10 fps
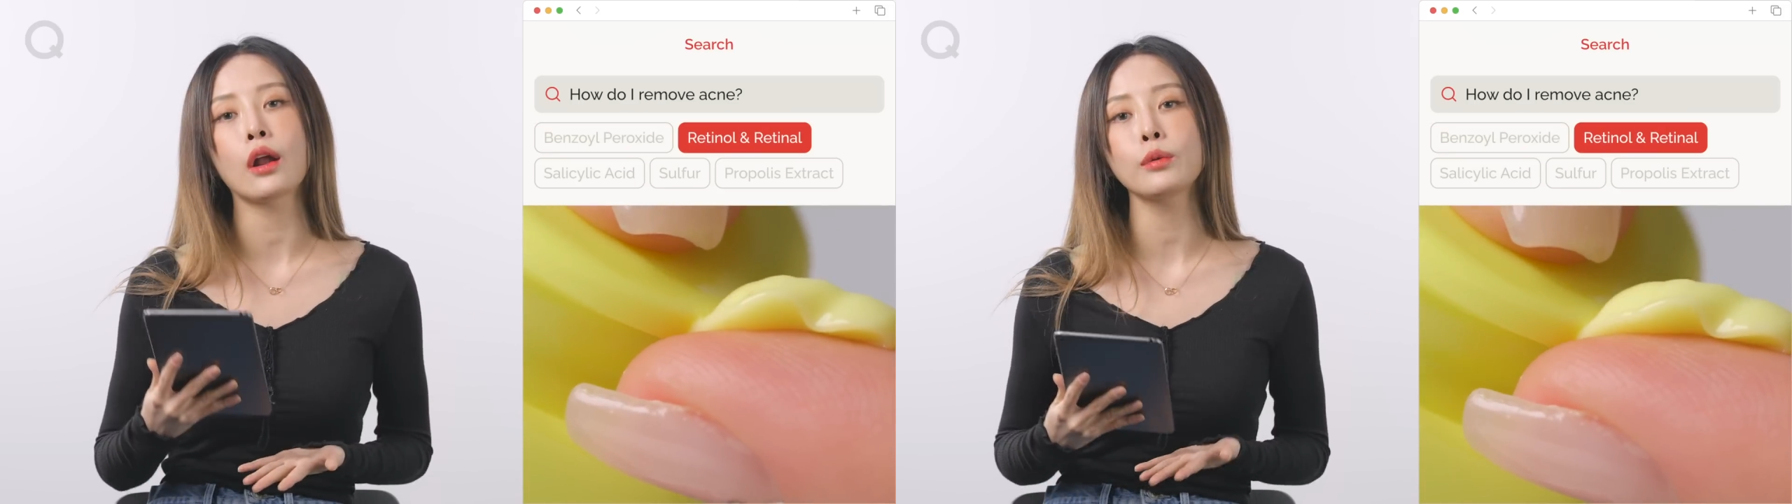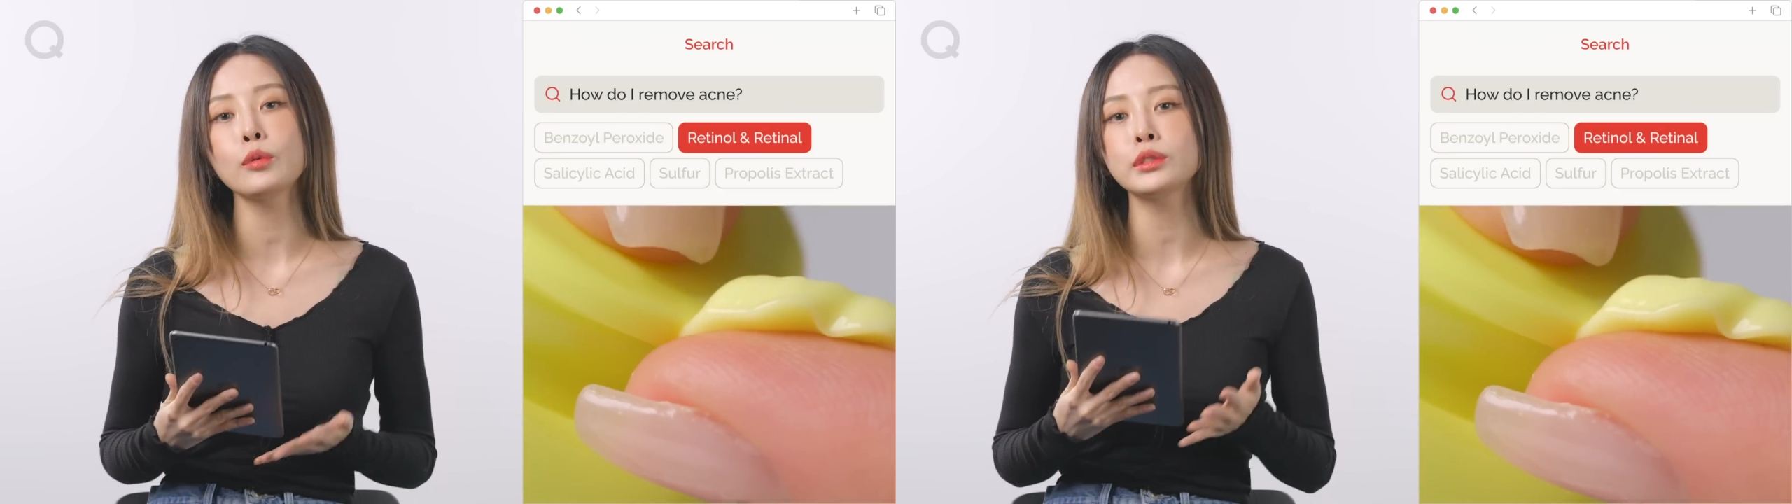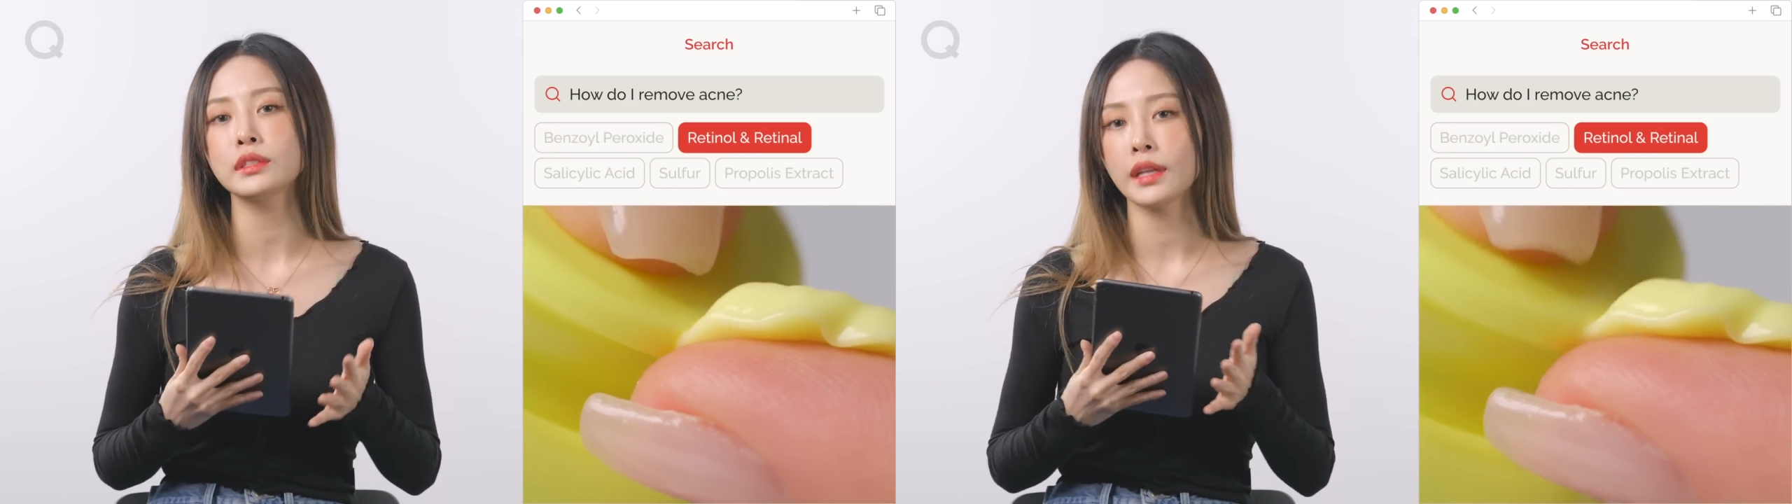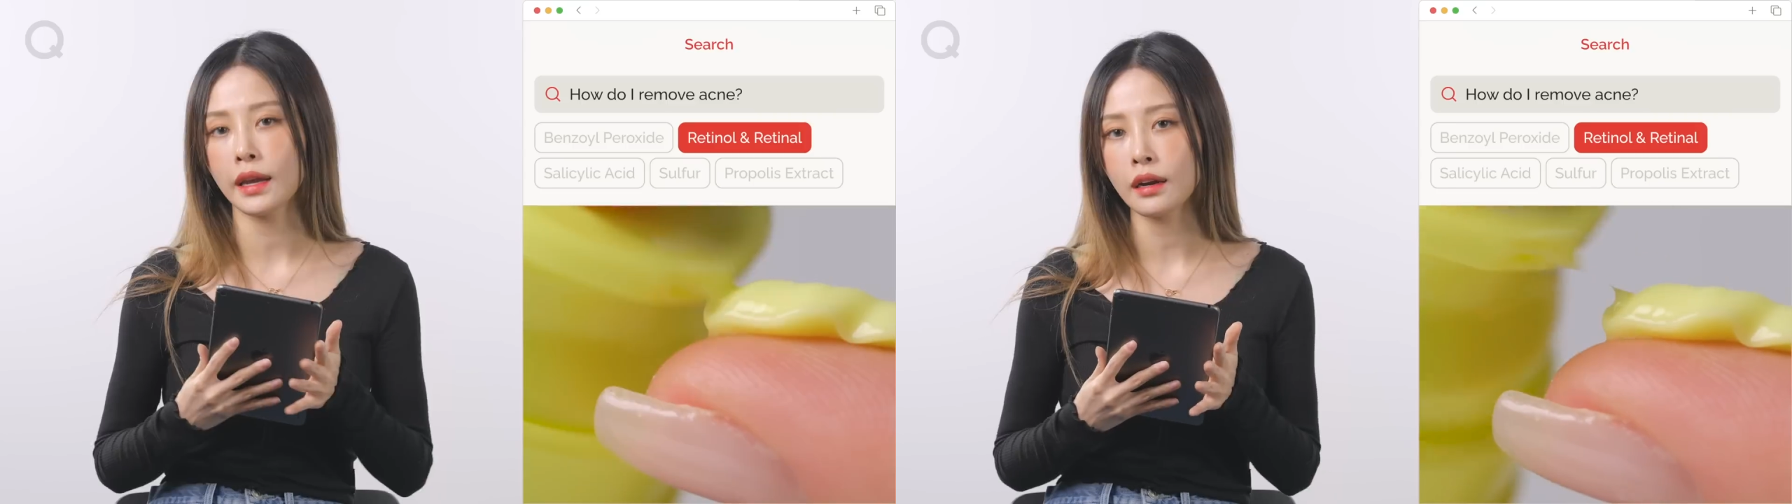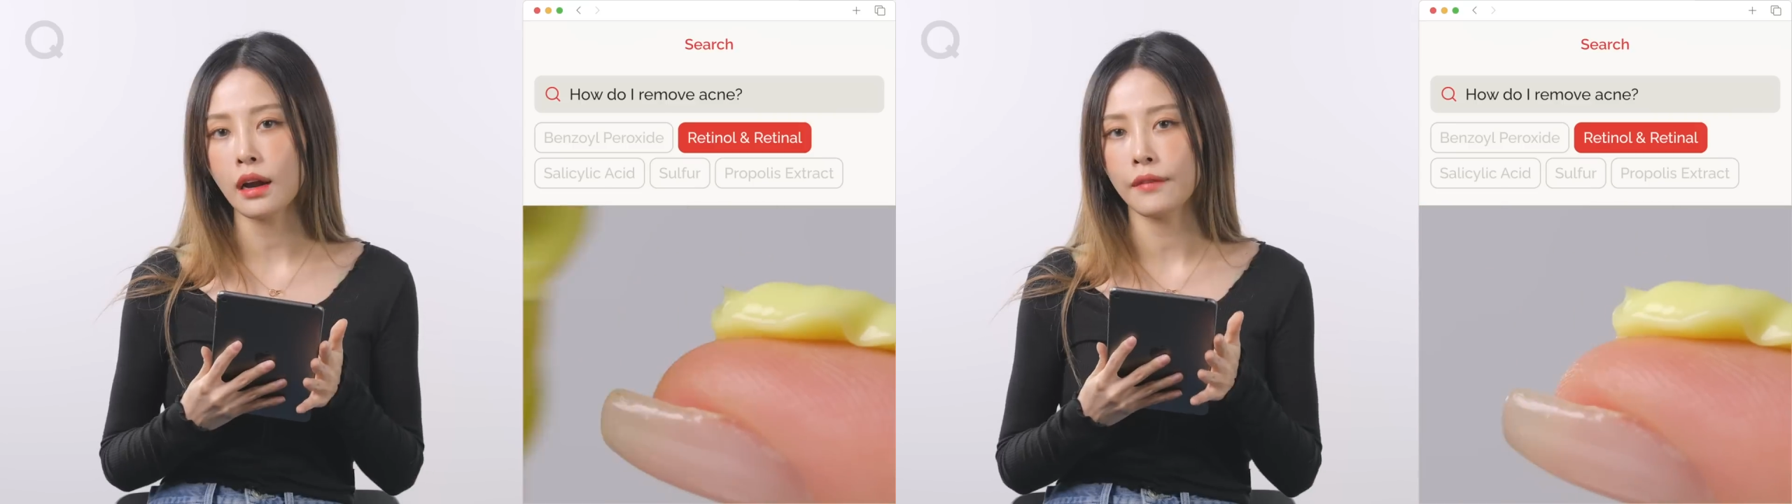outermost
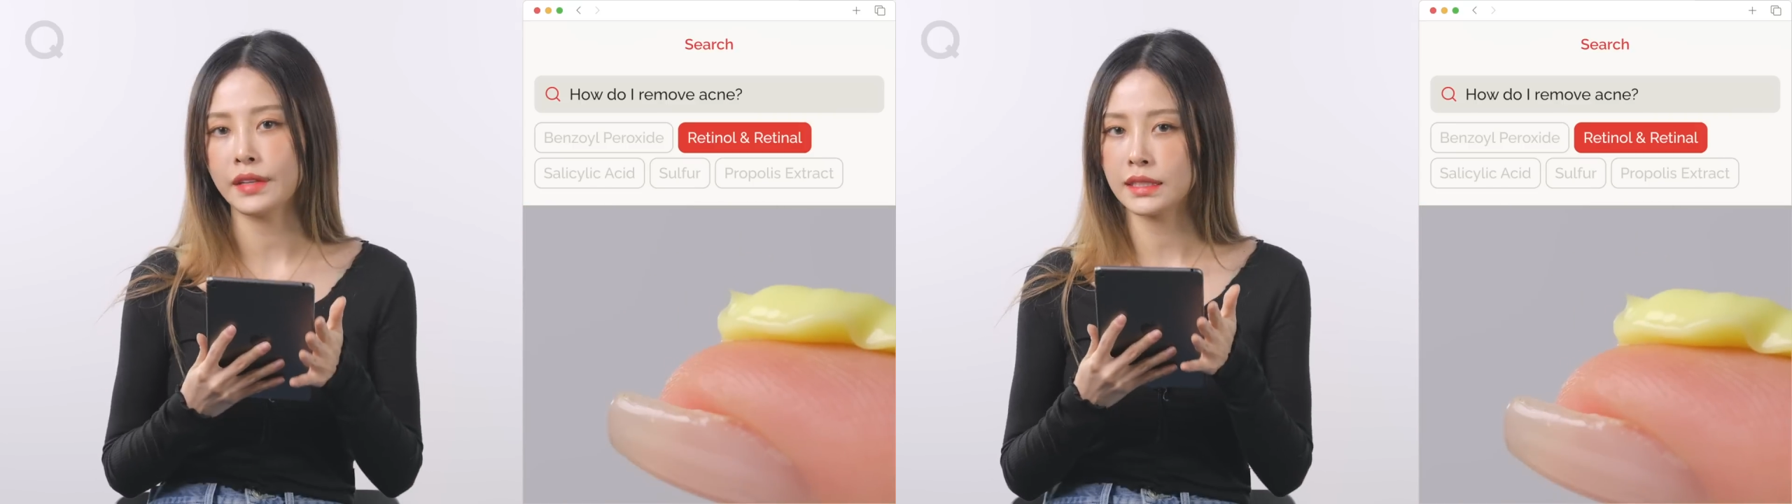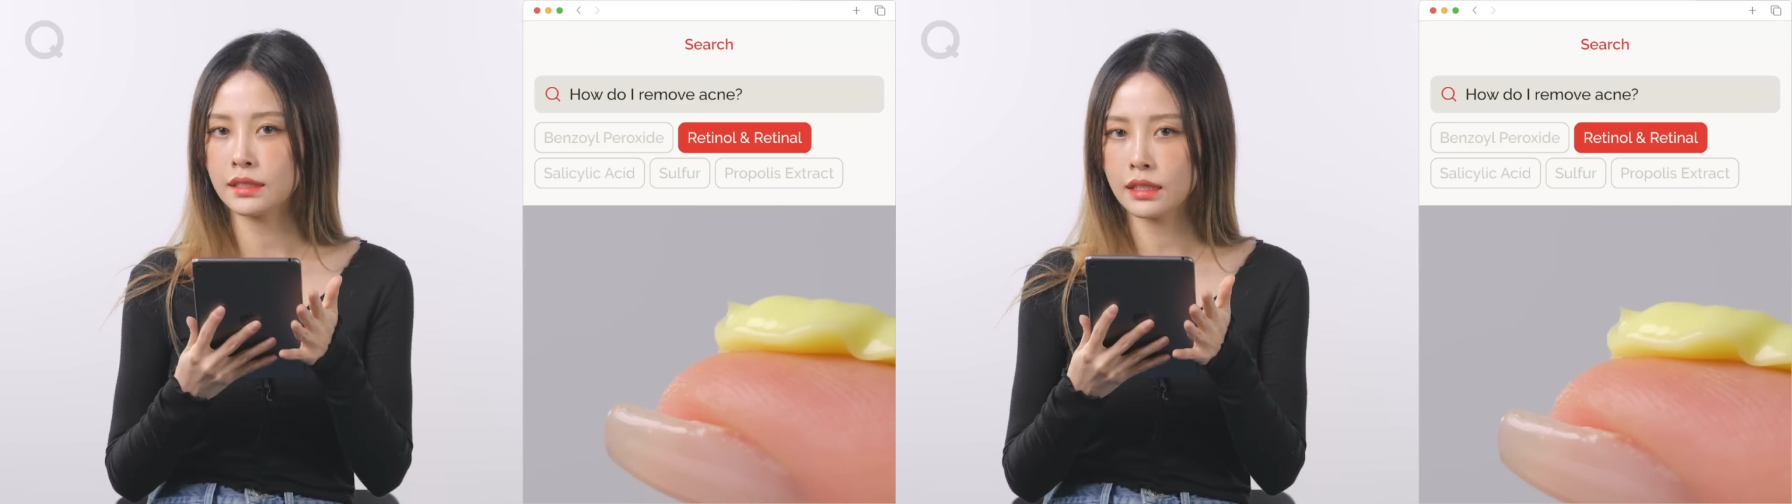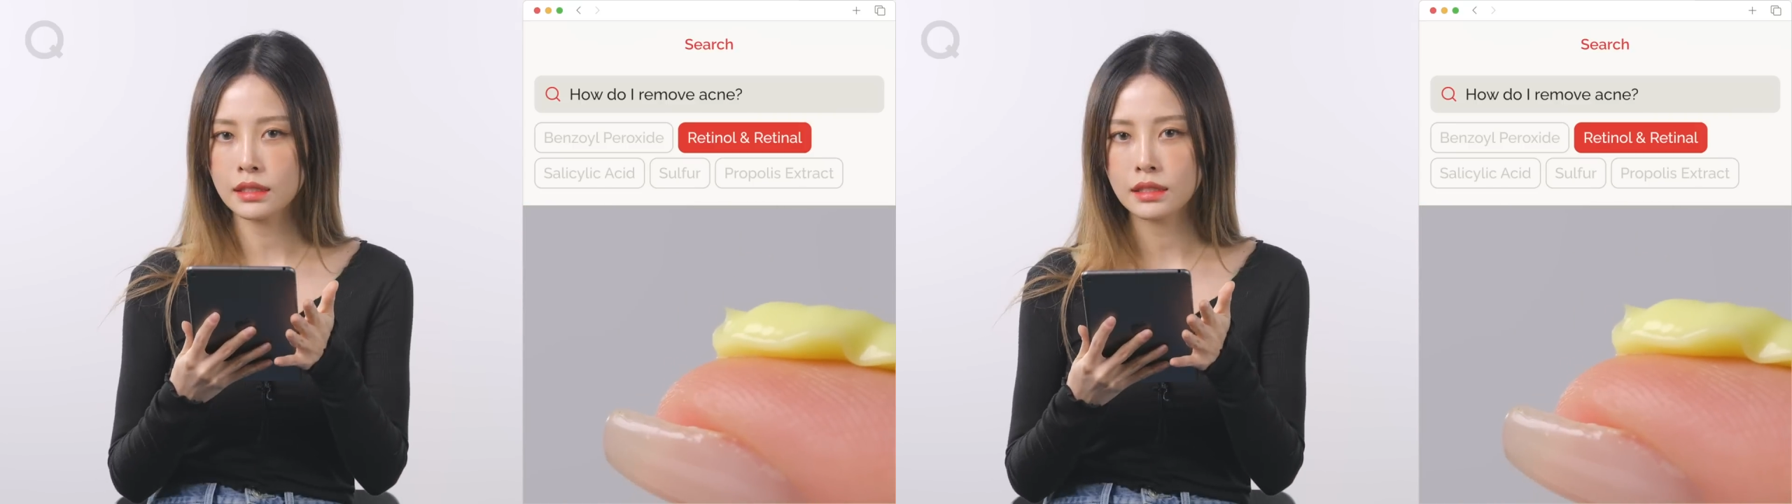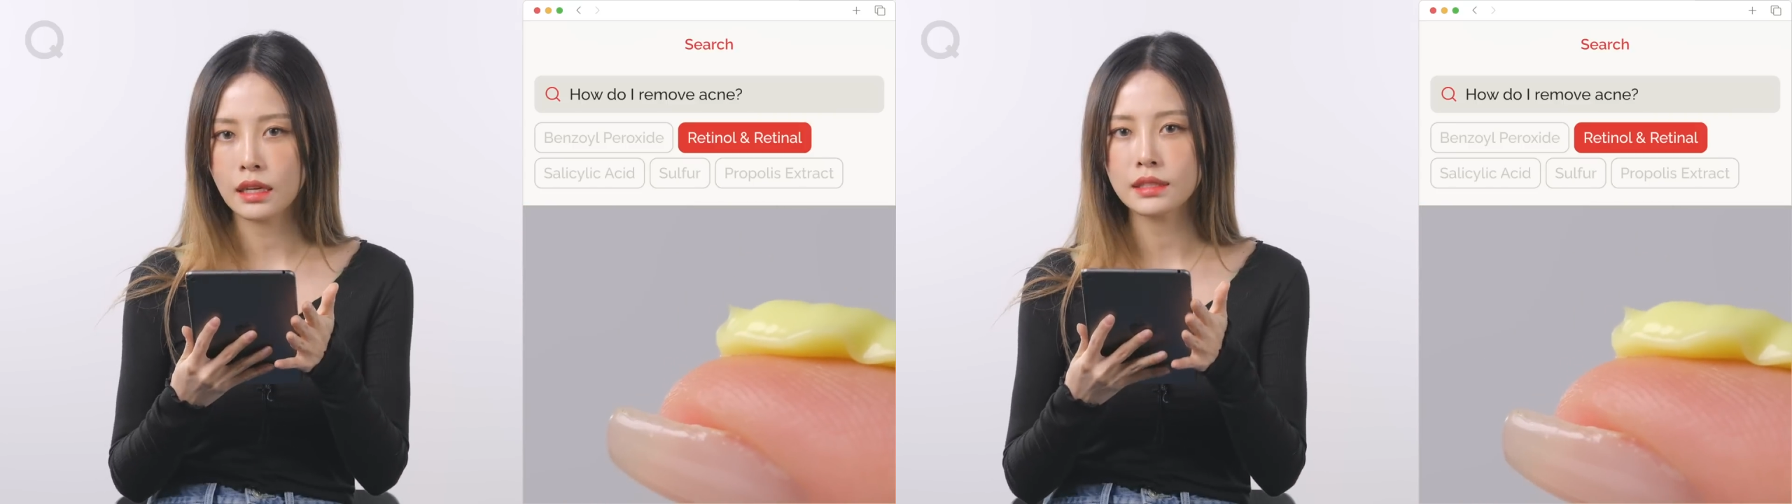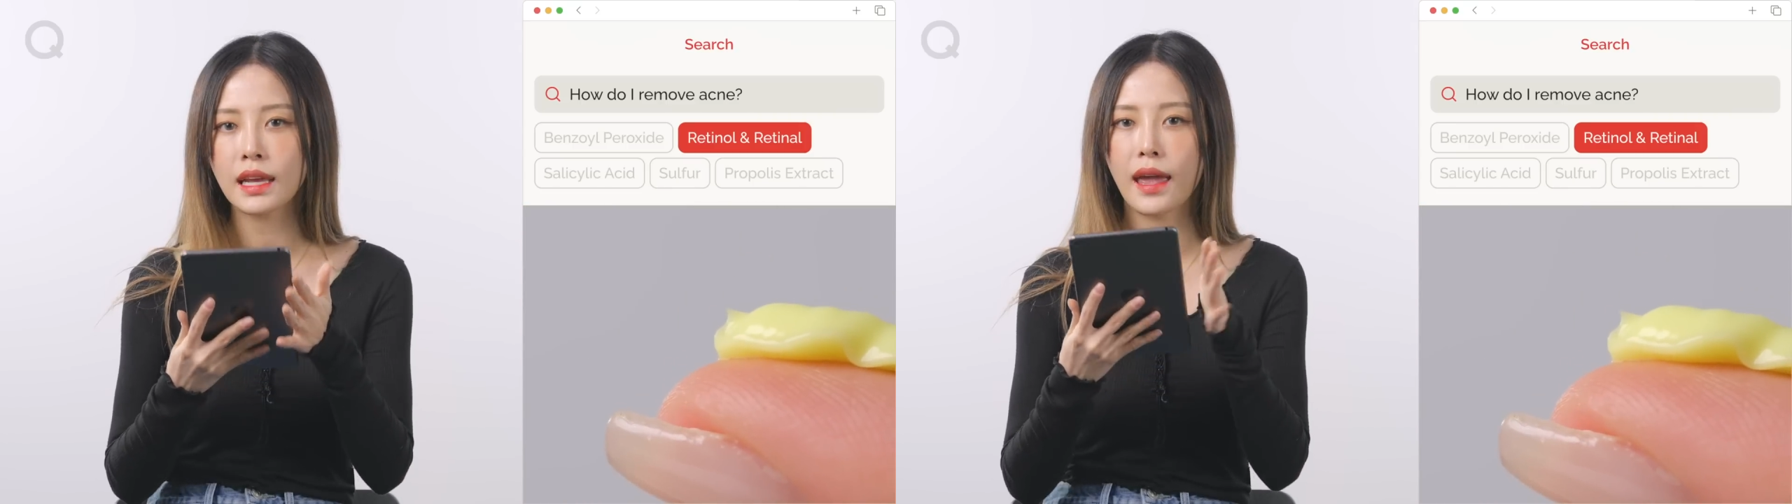layer of dead skin
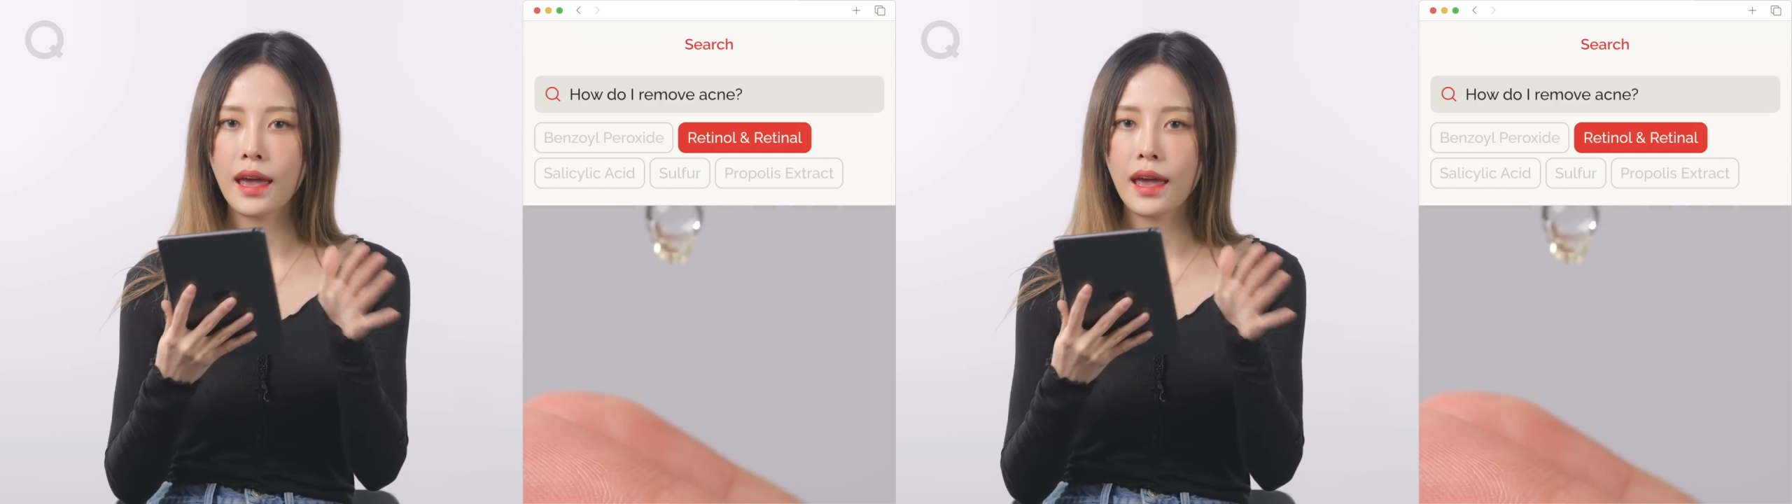cells